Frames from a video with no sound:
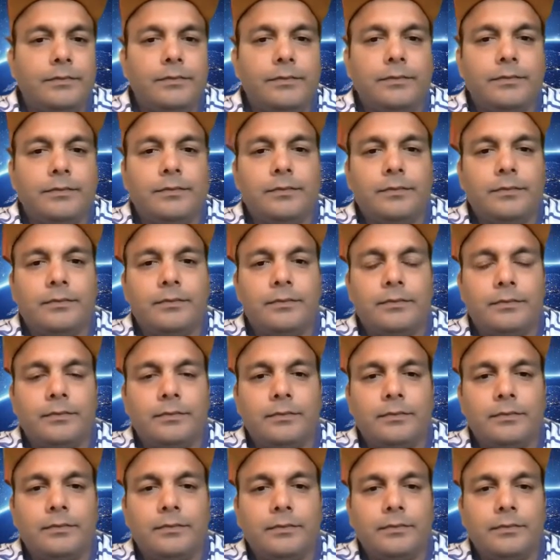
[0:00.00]

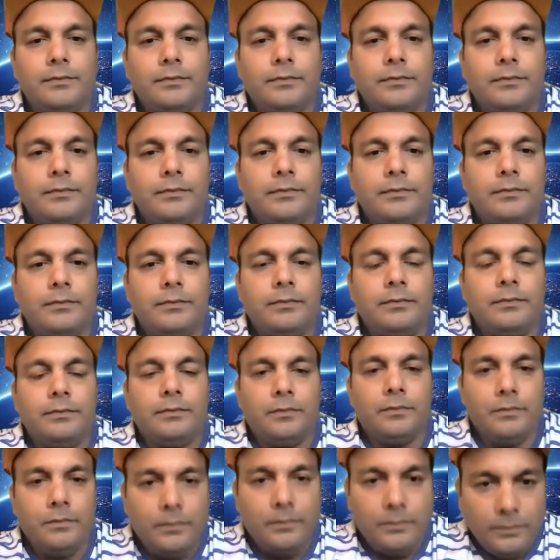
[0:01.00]

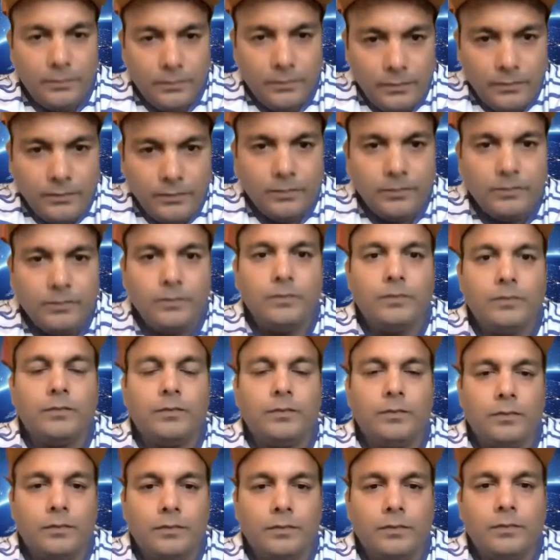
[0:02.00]

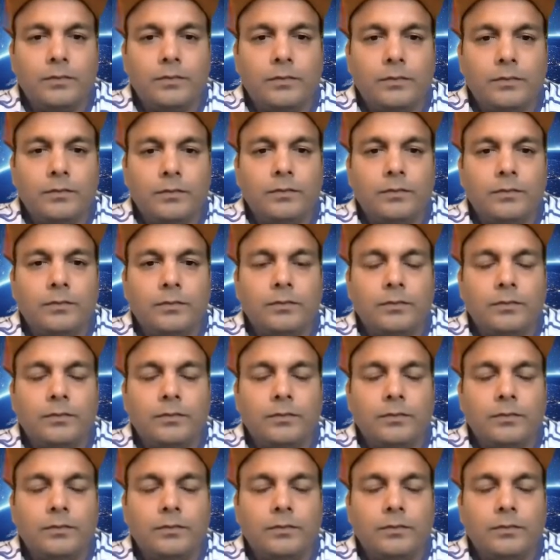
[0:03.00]
(not speaking)